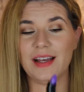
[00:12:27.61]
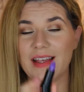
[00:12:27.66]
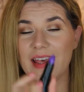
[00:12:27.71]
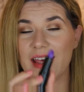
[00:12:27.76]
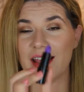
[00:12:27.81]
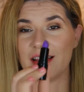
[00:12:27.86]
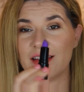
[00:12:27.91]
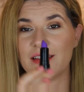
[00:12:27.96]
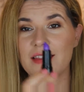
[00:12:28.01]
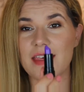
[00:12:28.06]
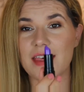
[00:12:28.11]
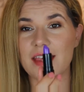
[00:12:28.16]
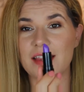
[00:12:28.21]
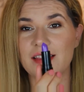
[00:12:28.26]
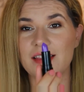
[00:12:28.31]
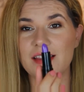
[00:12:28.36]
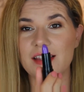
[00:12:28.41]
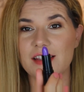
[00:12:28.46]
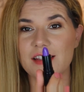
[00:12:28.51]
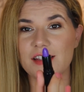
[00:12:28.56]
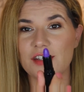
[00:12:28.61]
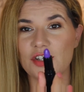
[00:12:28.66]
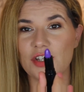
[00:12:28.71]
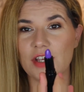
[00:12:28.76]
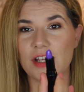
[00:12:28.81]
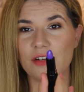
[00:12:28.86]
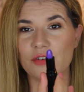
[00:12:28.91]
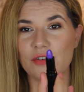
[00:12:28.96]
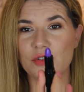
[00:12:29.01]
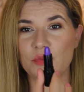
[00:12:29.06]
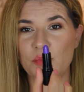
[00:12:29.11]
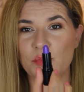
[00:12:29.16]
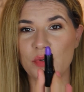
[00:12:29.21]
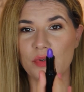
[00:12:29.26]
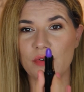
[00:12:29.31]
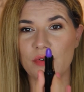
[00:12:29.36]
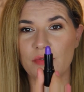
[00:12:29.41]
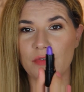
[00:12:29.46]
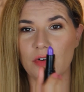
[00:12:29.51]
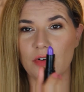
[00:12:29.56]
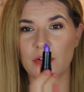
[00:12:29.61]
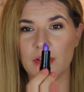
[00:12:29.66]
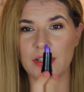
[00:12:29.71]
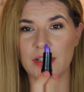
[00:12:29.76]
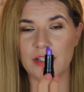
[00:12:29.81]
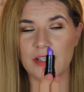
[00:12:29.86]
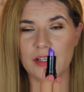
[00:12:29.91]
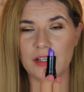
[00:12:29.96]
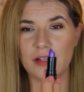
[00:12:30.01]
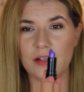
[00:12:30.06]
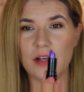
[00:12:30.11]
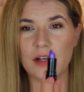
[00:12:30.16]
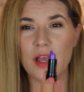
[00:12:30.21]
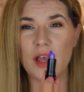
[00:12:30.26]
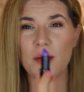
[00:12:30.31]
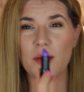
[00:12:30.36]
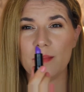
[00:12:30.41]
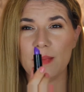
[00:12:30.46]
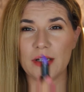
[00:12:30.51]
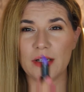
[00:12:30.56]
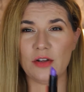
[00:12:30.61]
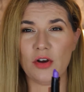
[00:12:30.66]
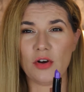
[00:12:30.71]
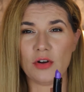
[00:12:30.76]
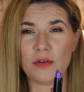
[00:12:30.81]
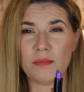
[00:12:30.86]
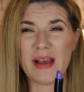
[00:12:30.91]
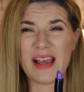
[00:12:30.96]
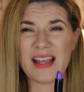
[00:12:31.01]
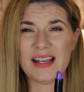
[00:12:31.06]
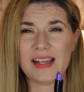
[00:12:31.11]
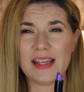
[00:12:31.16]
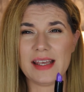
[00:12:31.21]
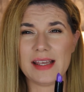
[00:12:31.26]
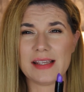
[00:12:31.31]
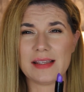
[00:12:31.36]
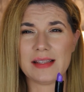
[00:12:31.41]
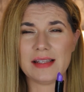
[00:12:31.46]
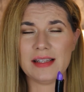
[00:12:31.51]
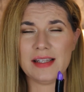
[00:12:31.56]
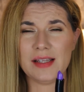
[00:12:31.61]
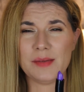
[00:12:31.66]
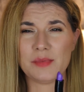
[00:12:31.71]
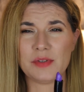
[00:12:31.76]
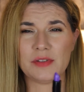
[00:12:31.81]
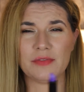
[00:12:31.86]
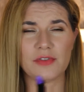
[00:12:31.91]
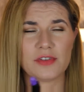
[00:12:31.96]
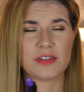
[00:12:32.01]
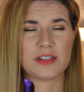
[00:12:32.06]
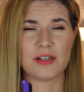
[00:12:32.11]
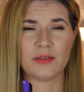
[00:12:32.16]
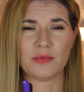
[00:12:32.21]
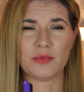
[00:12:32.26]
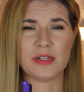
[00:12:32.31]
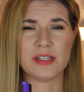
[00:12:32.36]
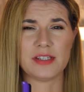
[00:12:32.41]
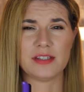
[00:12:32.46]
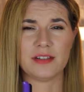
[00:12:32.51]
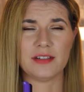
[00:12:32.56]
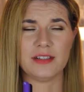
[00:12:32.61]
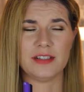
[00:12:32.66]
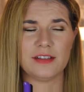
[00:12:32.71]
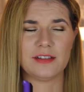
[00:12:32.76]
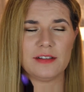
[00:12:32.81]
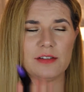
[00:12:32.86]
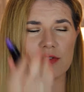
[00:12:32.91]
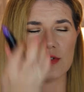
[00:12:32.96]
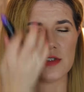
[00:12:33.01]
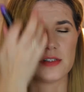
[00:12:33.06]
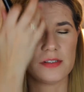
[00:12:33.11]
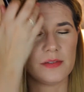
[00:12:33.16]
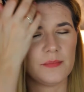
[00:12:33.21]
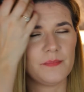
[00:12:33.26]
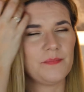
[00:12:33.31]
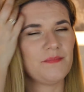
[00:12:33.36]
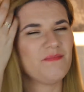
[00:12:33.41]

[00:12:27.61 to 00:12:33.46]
I think this shade looks beautiful in here, but on my li lips for some reason it looks